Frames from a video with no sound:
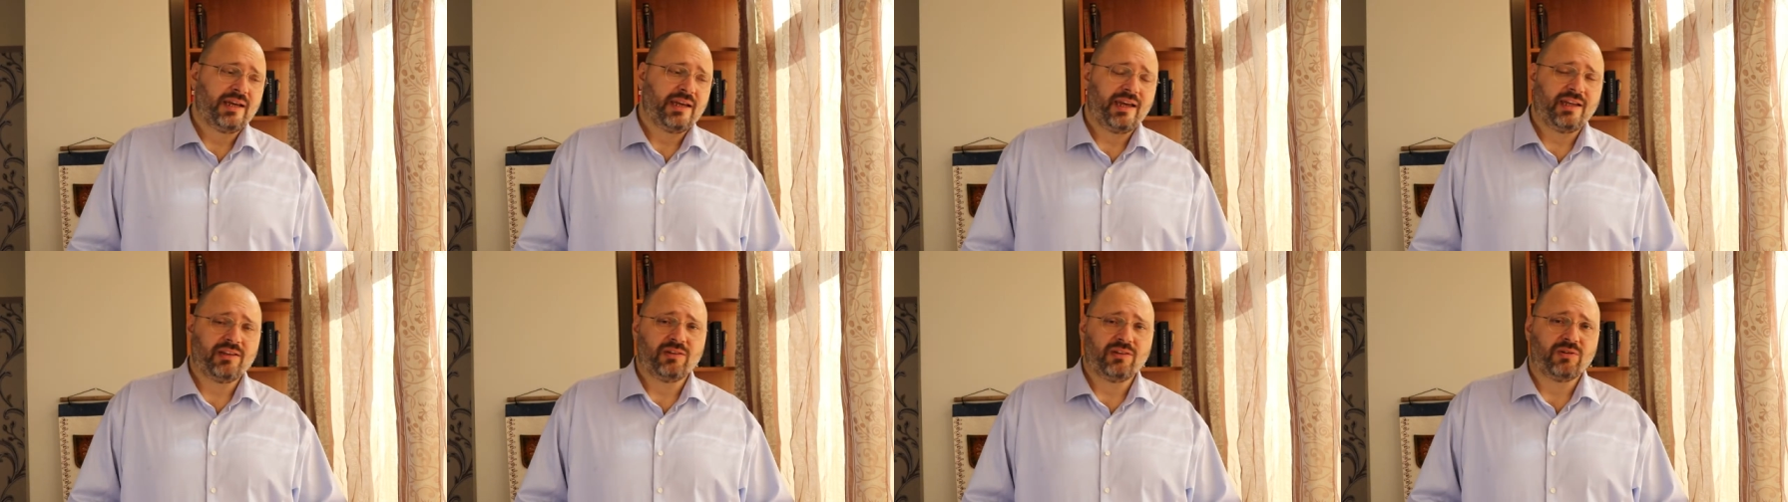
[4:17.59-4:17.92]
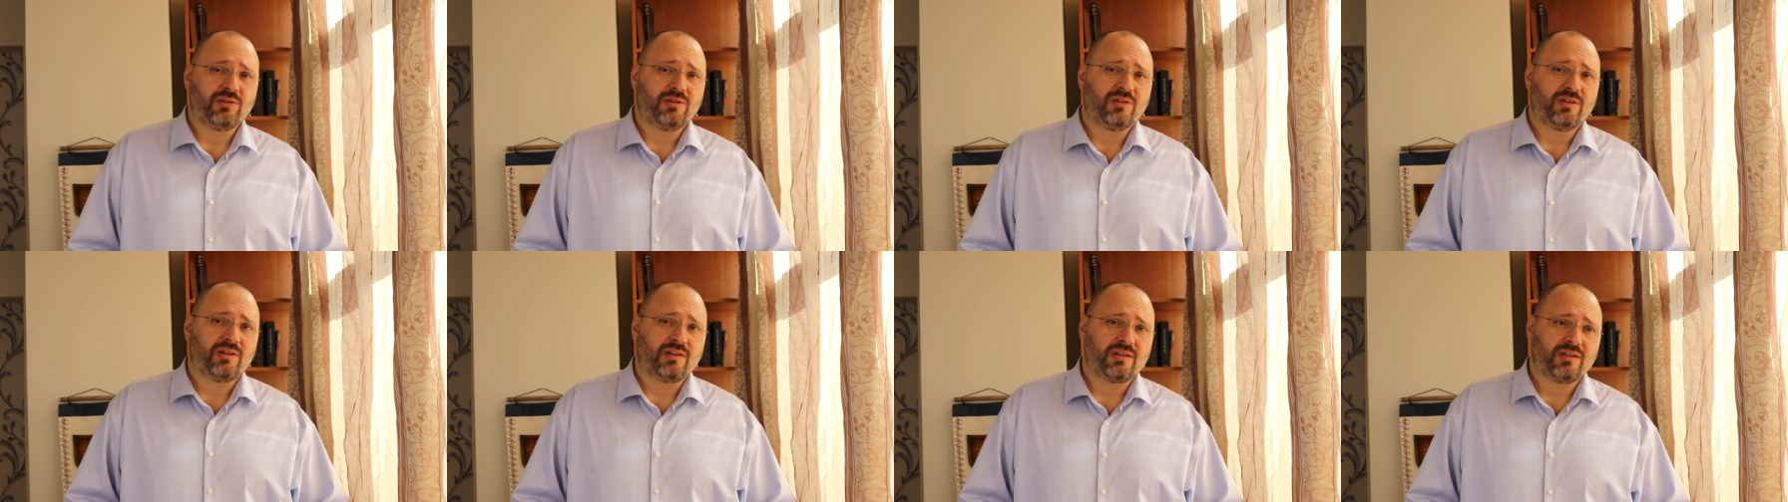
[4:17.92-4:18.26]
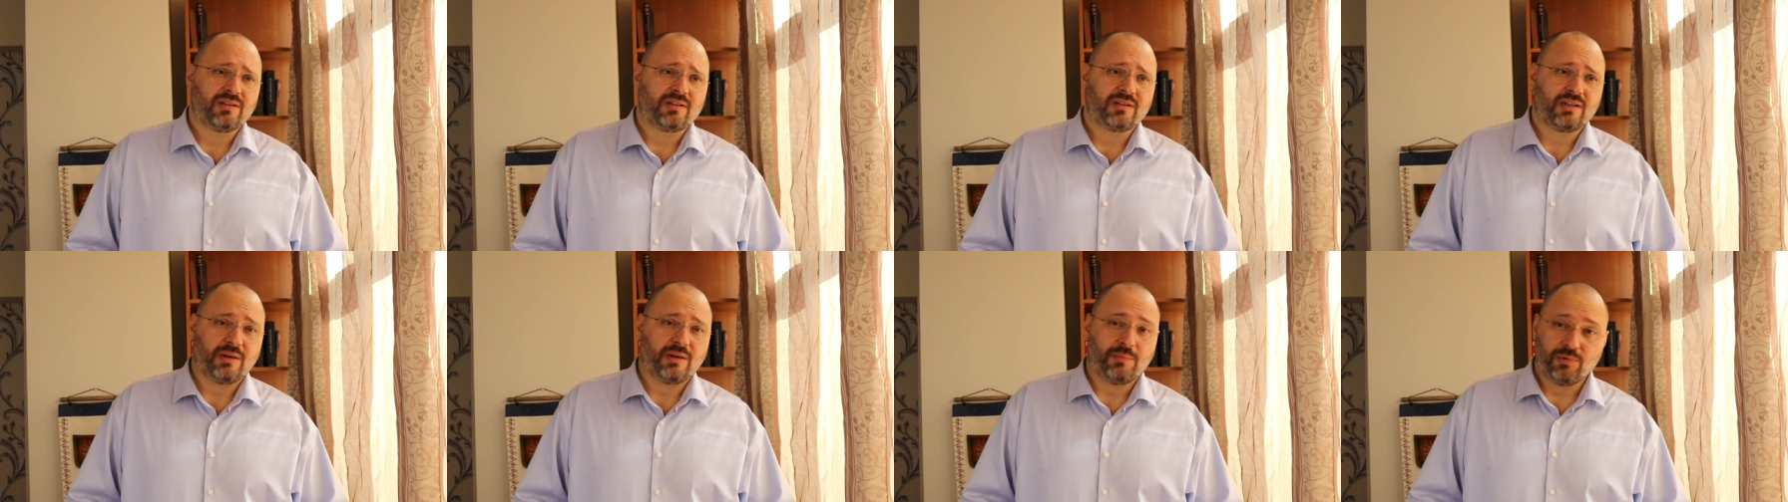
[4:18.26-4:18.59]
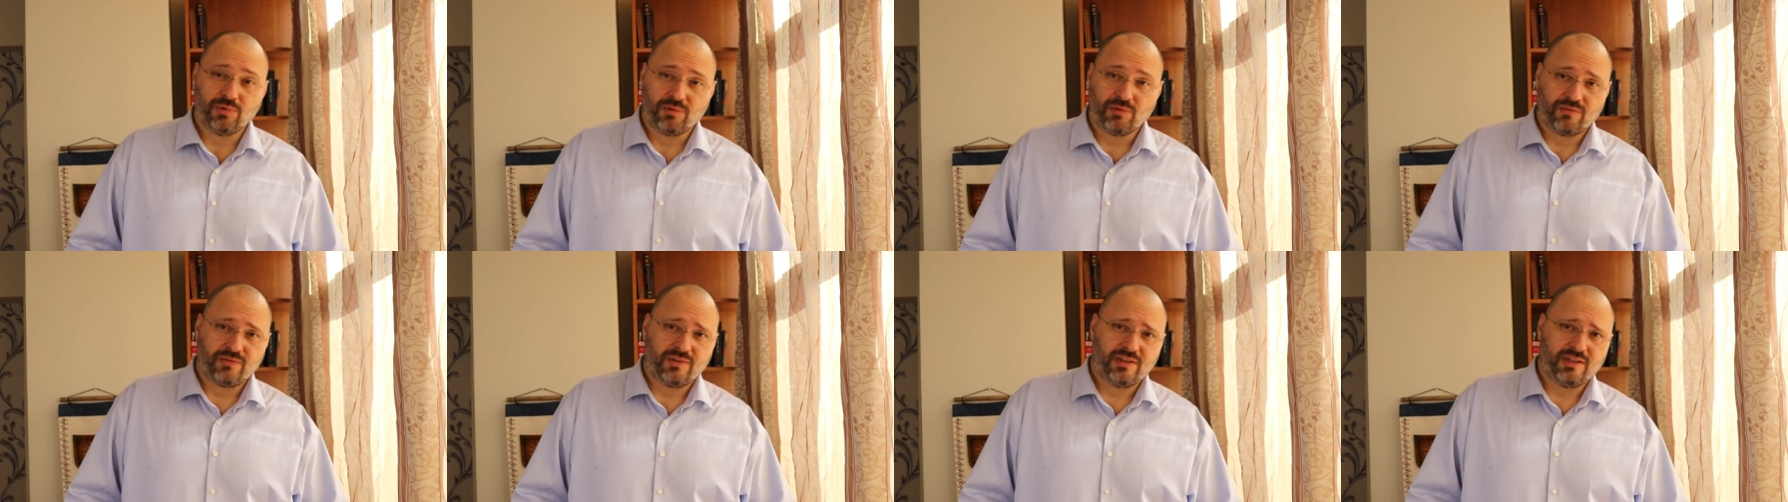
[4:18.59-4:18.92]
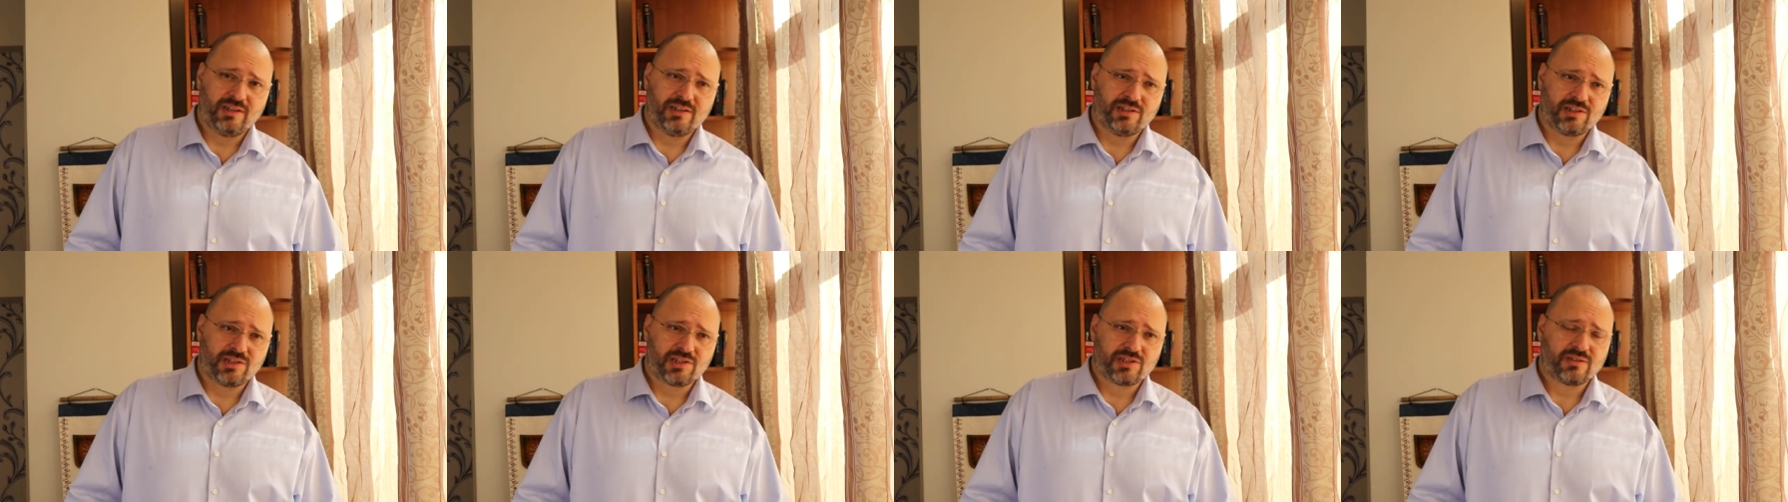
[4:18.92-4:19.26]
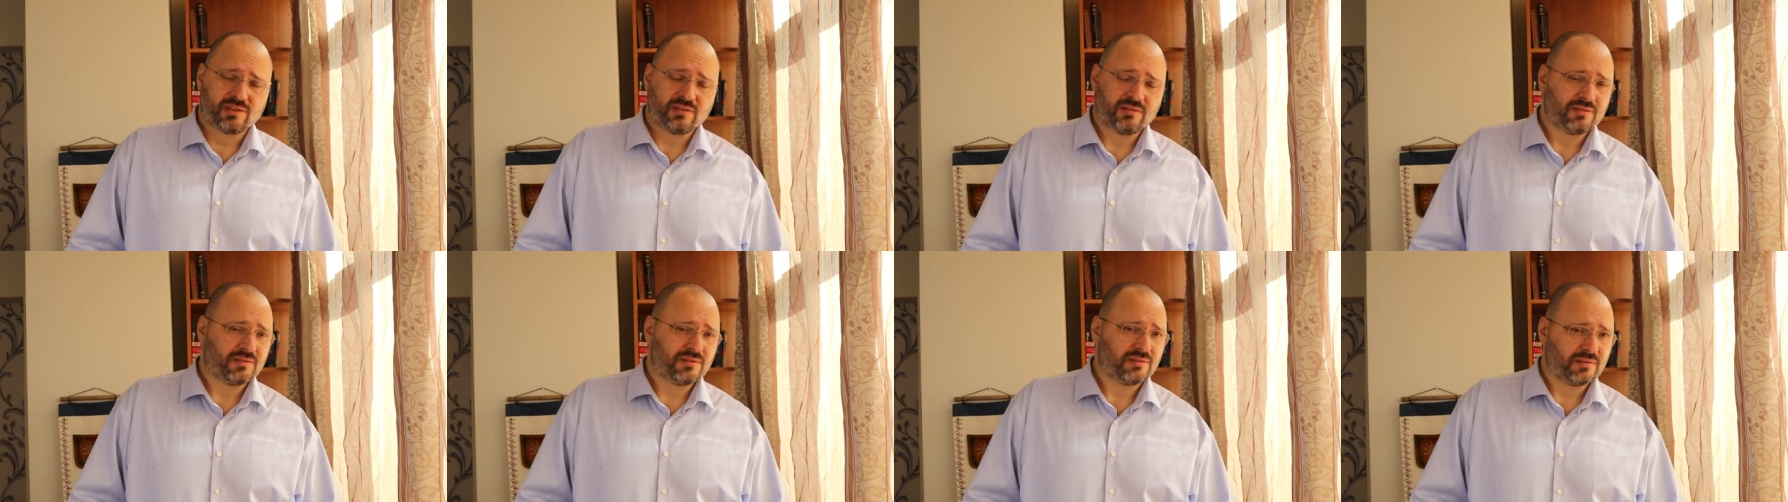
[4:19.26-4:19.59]
and or couple of
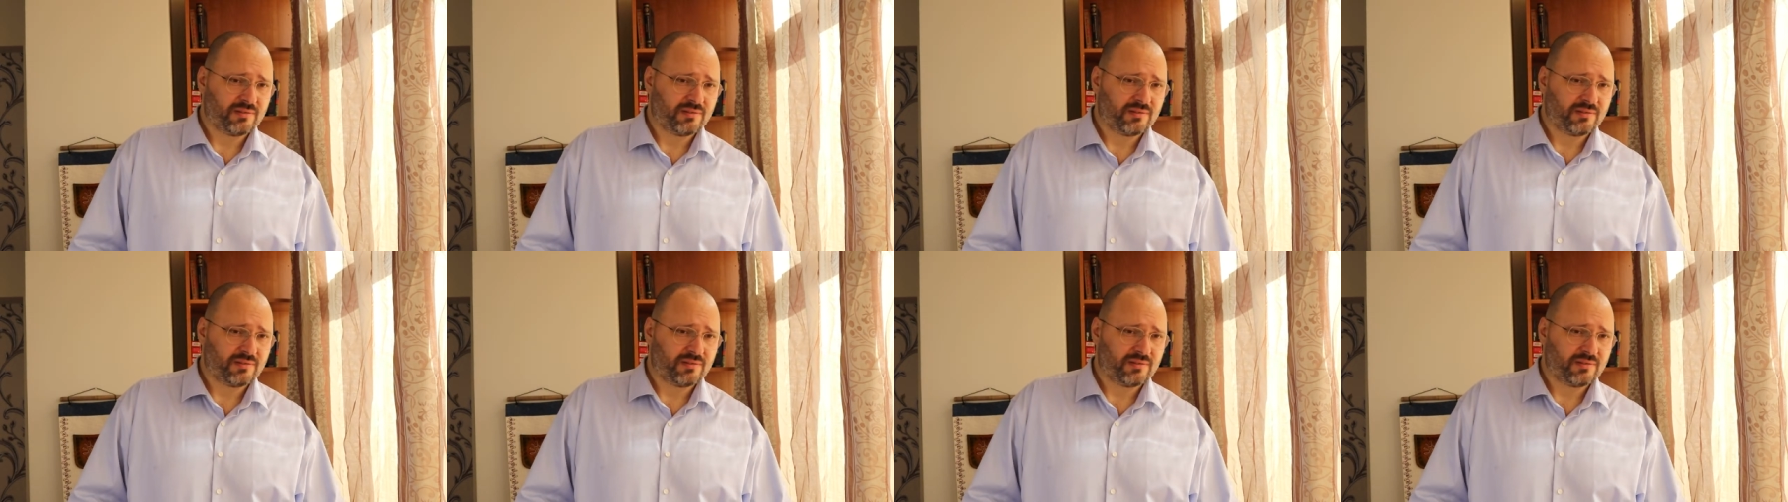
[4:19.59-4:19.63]
years.